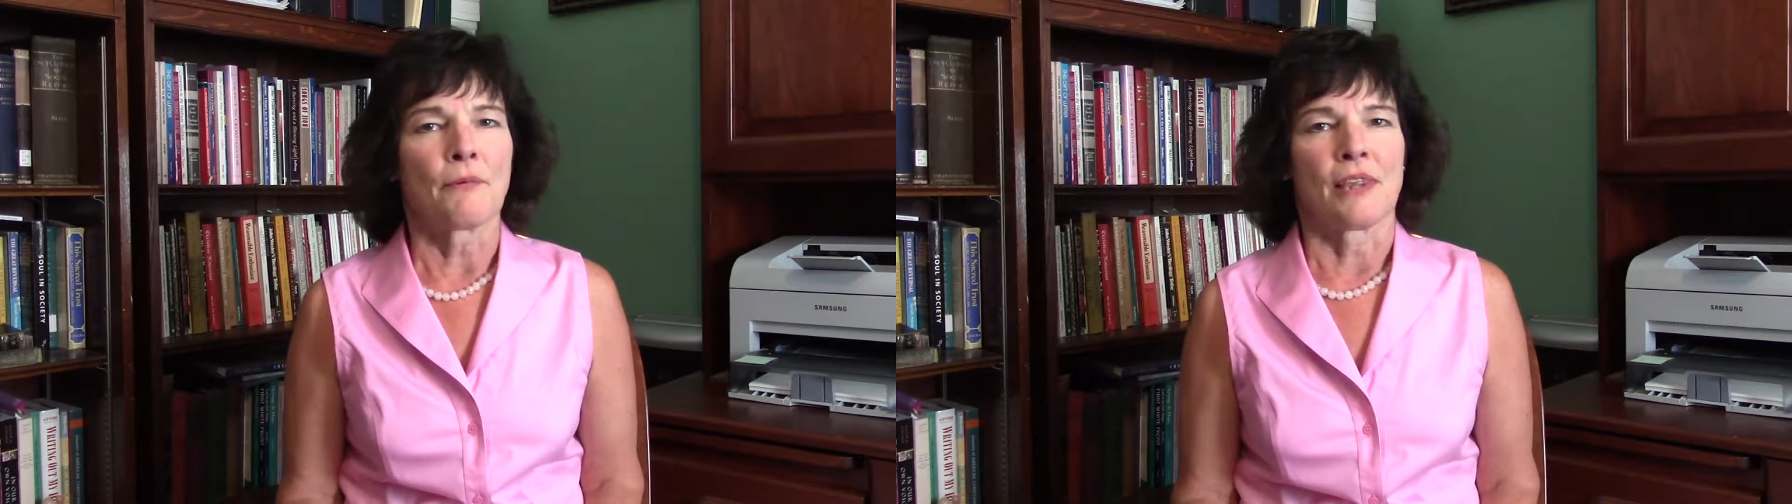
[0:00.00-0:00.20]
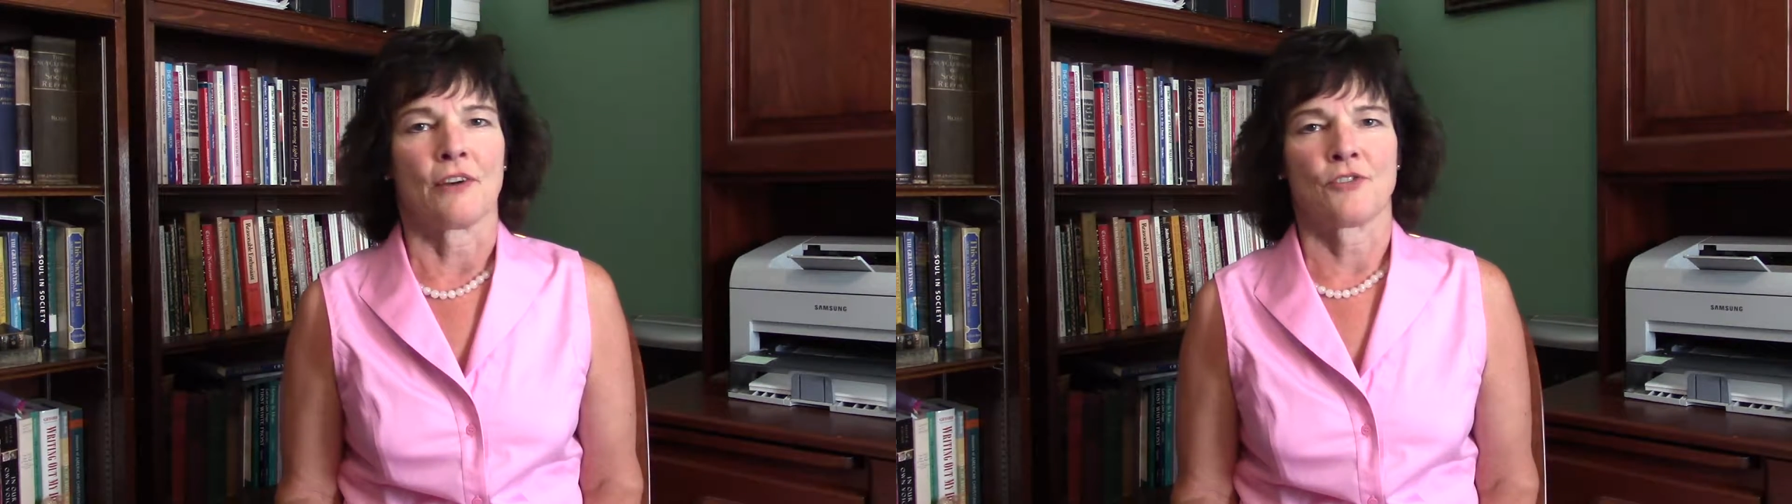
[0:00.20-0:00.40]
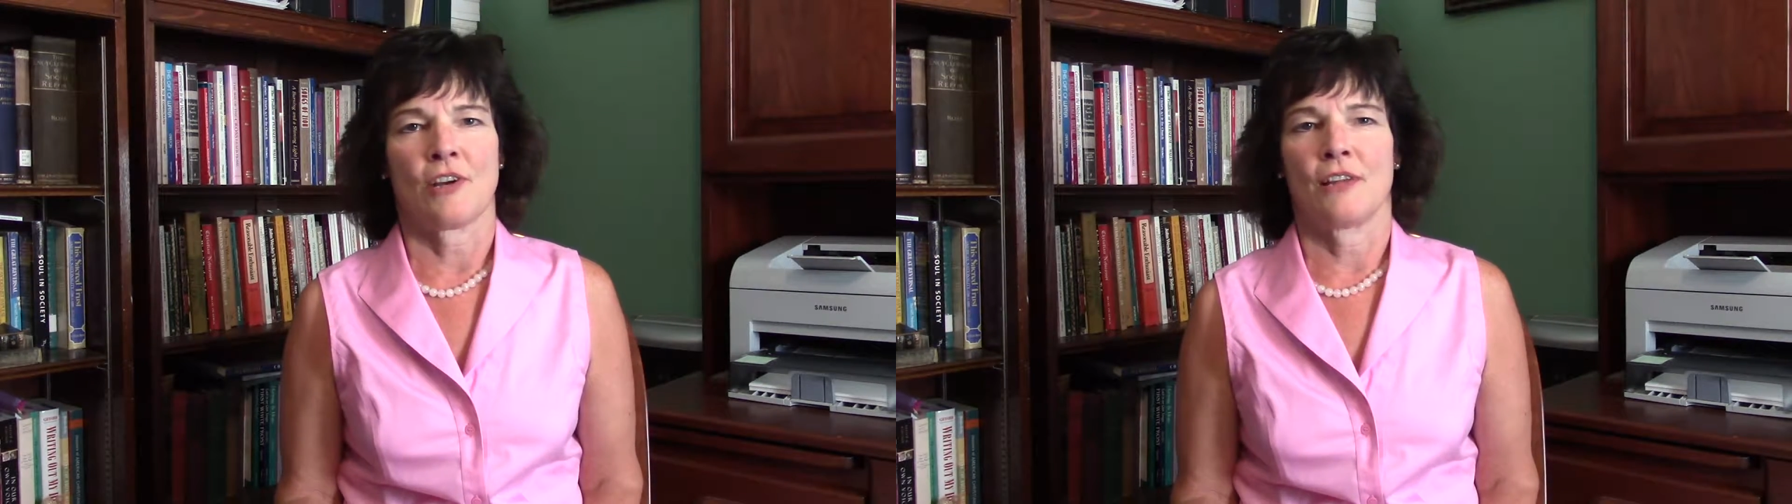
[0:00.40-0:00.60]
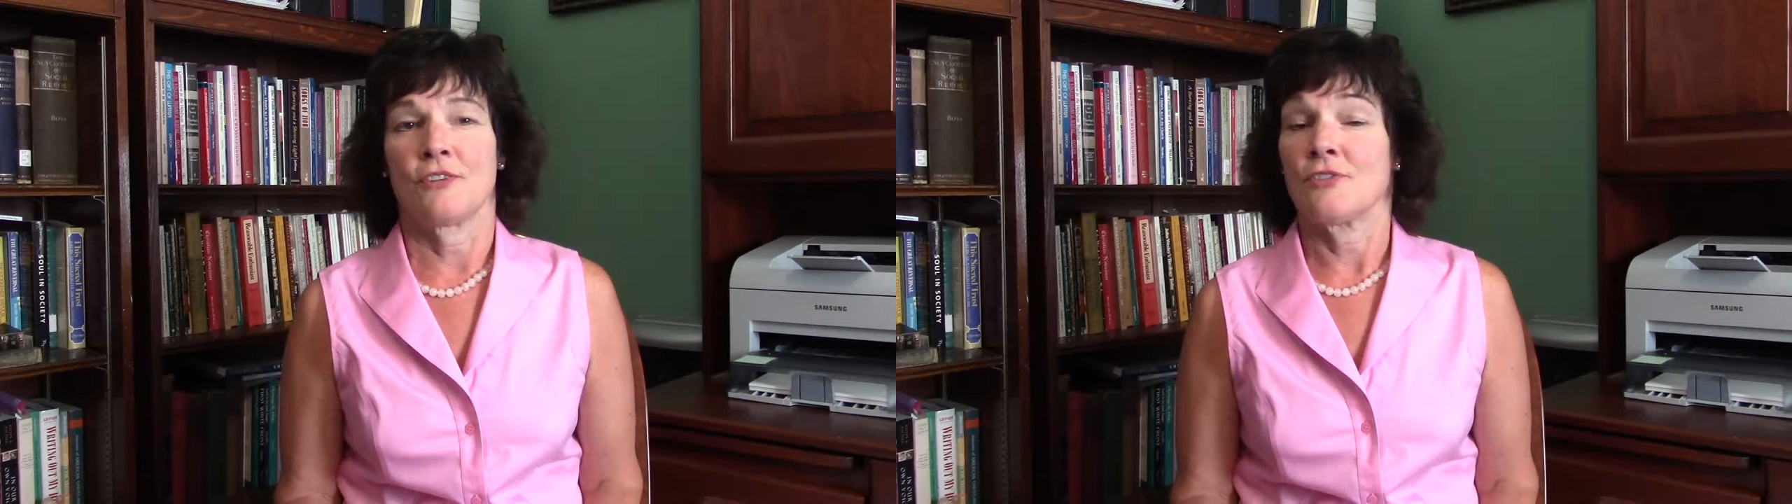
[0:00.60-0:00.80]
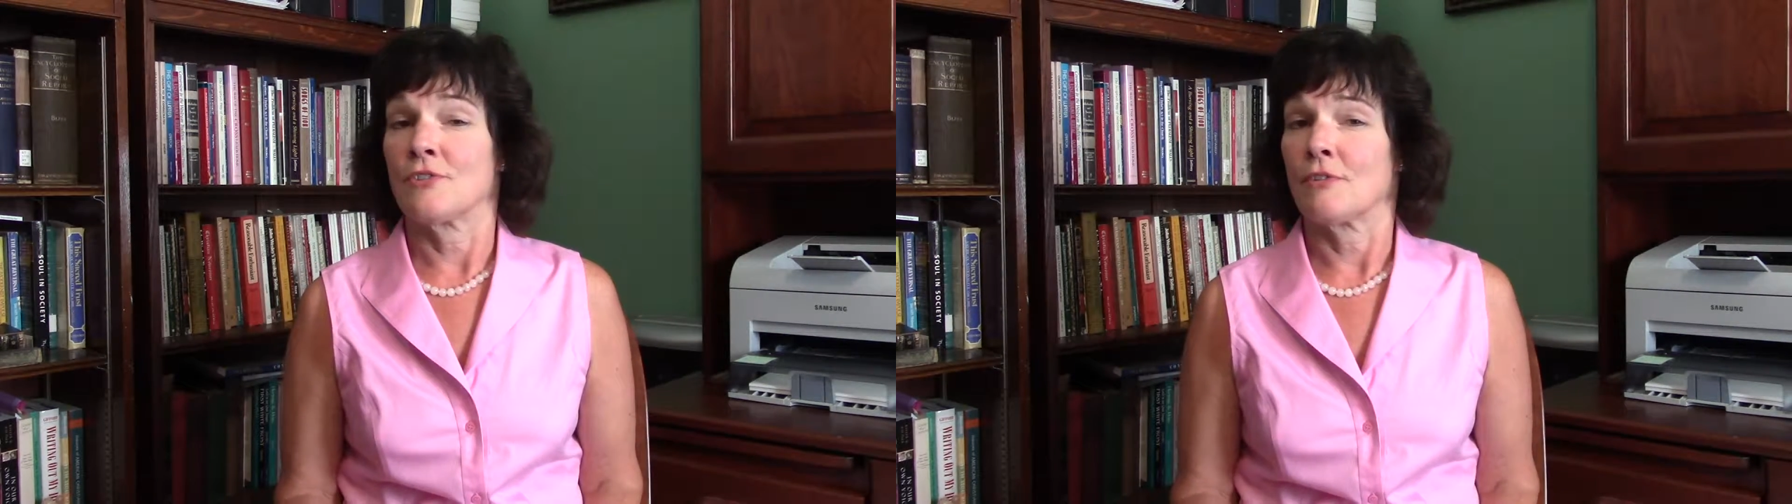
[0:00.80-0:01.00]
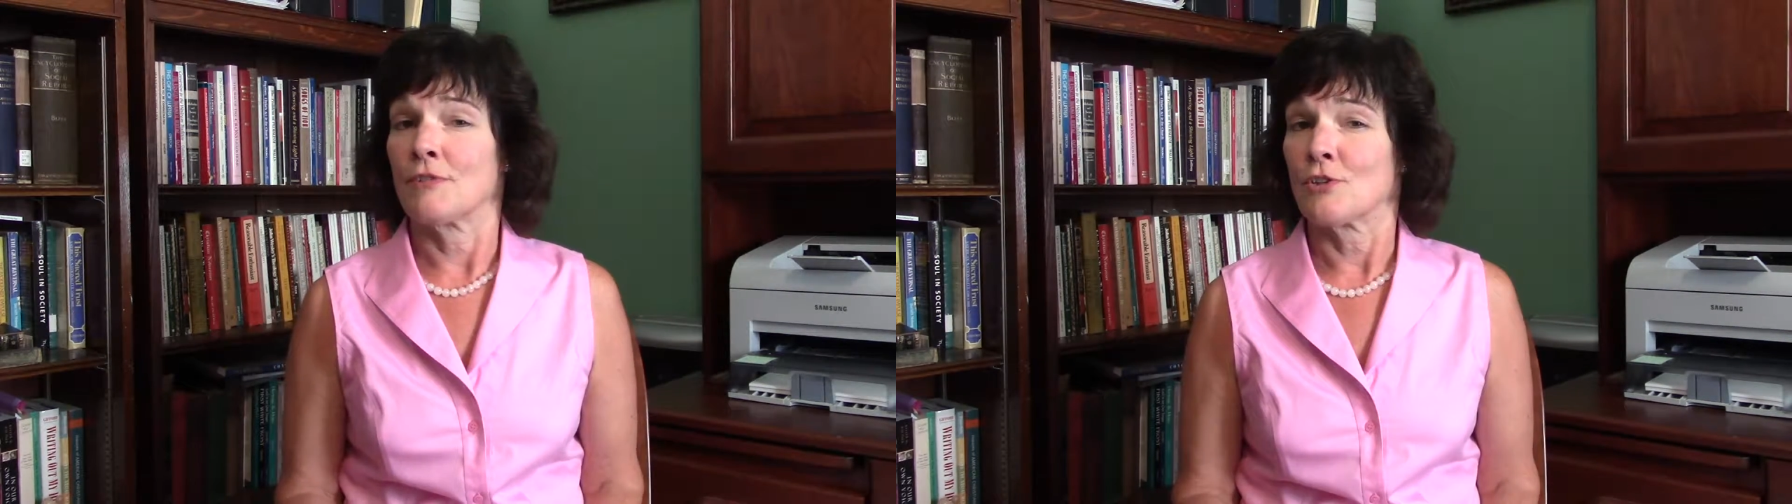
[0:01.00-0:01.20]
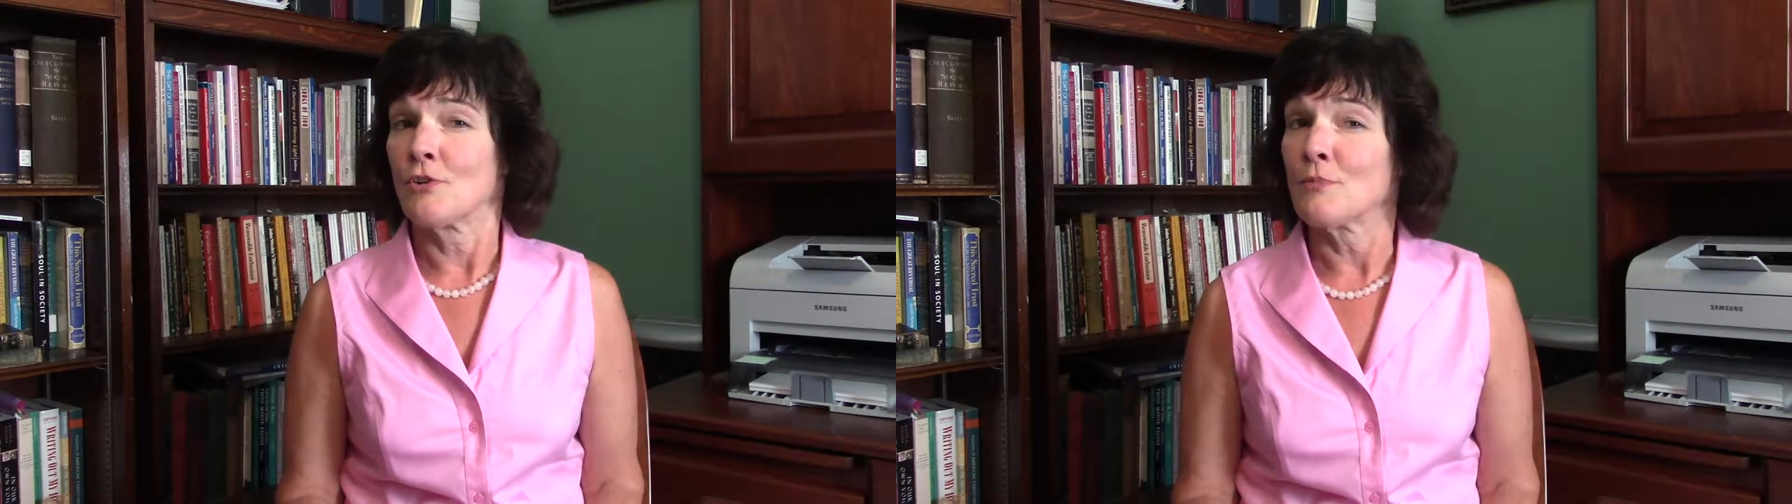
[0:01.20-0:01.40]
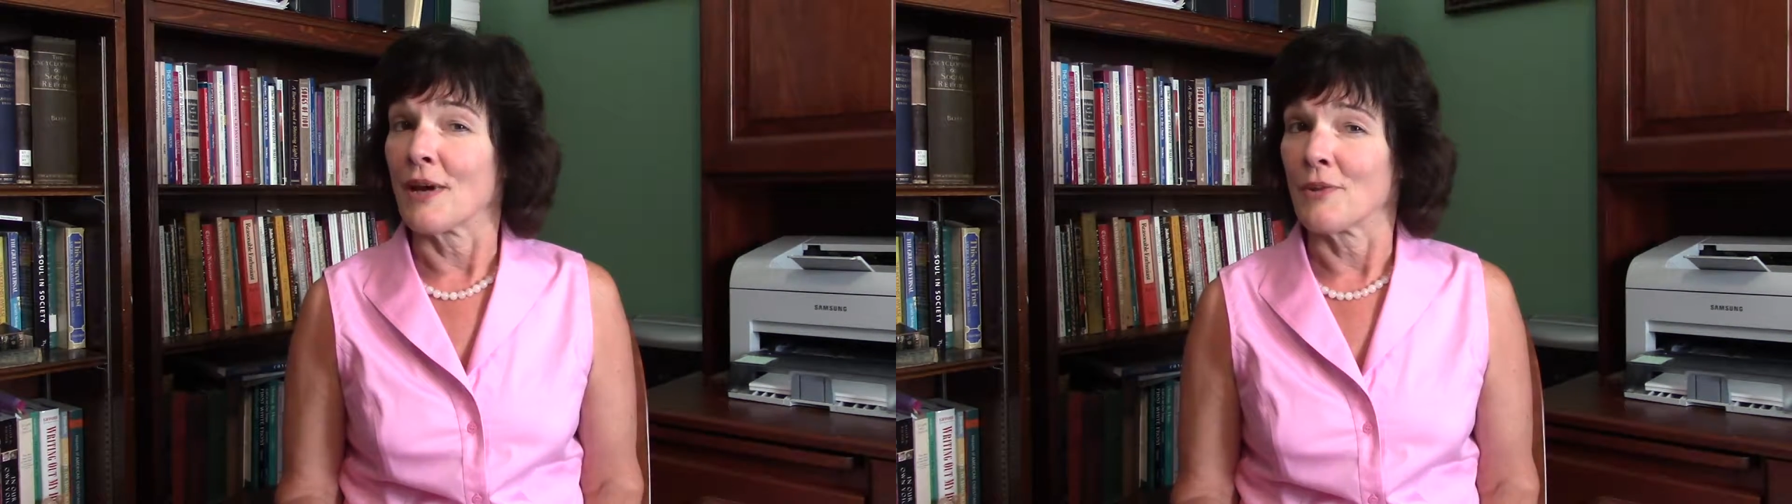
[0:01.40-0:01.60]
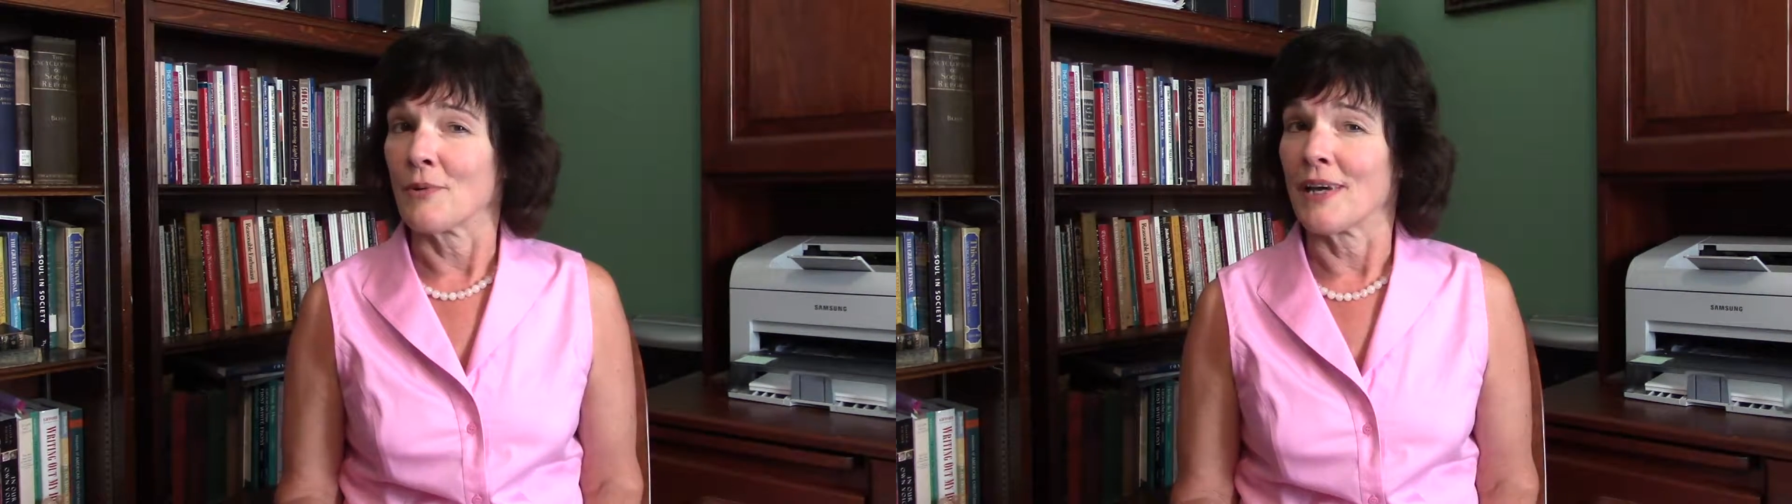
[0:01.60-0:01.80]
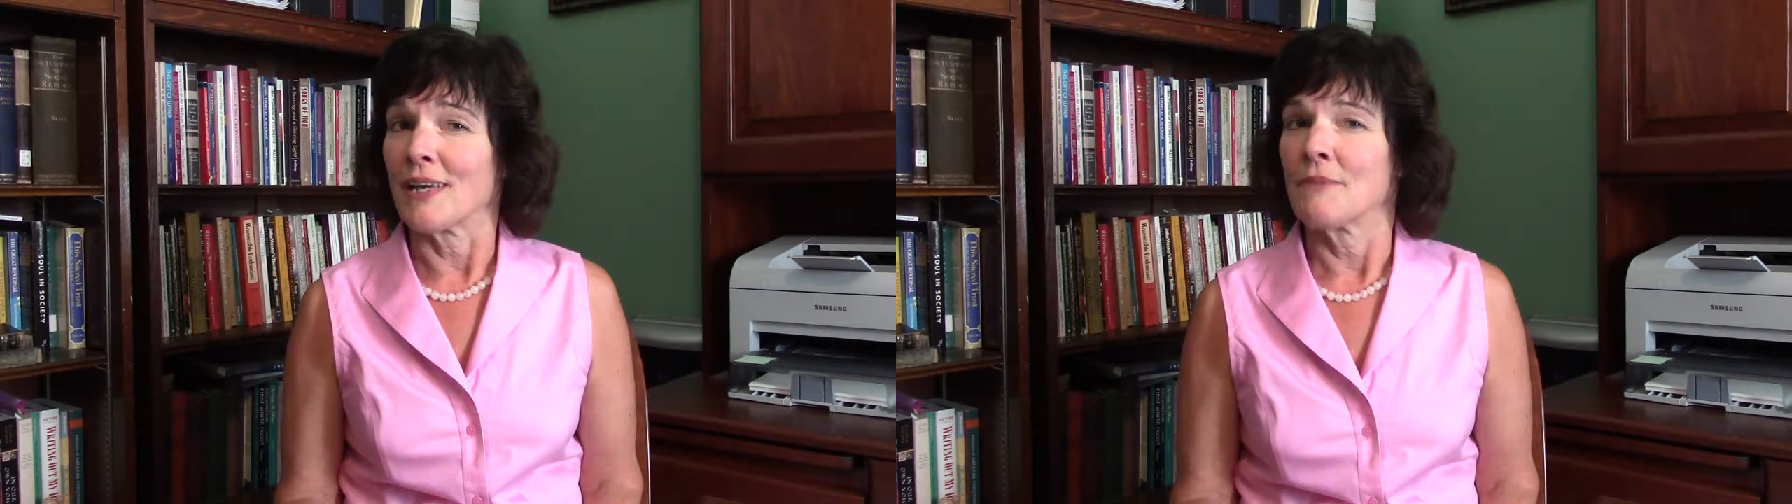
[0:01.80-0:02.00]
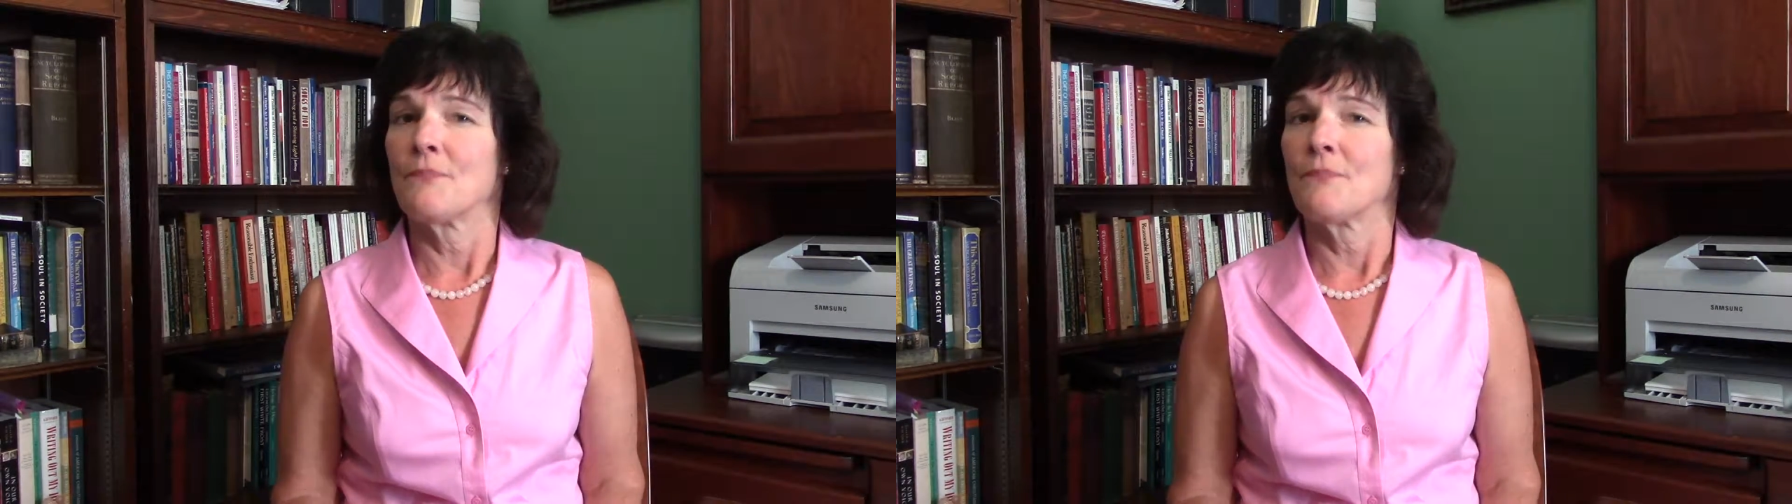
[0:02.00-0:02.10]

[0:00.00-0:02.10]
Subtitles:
without challenges of its own, by the way.